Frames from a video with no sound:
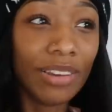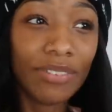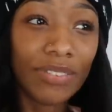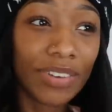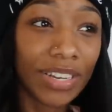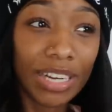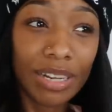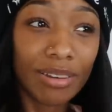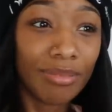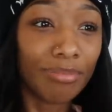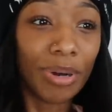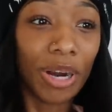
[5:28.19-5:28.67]

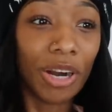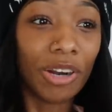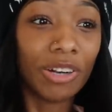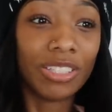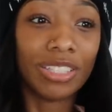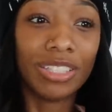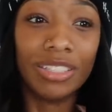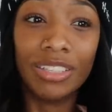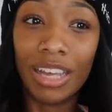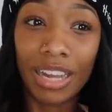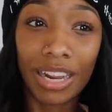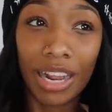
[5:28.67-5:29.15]
Even in
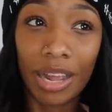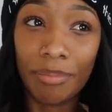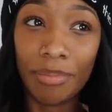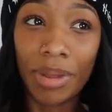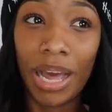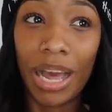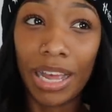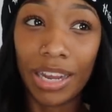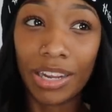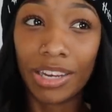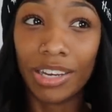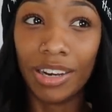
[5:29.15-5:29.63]
person, like, I'm
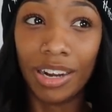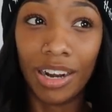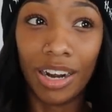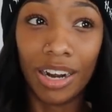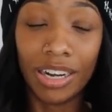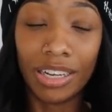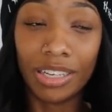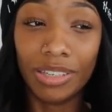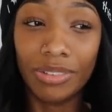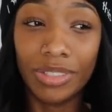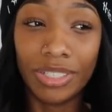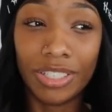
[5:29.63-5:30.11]
not gonna
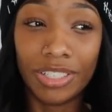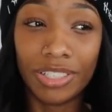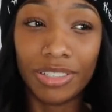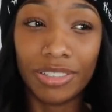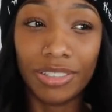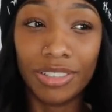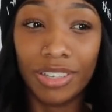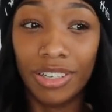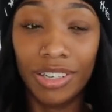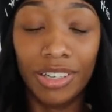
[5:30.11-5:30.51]
argue with you,